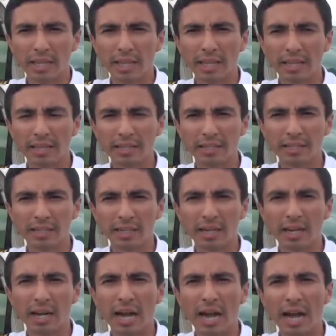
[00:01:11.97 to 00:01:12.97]
And
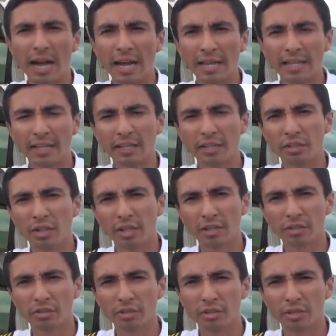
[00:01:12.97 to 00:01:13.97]
uh, I and a
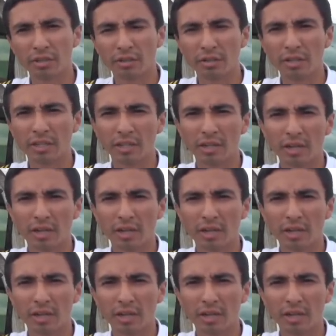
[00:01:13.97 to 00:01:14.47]
doctor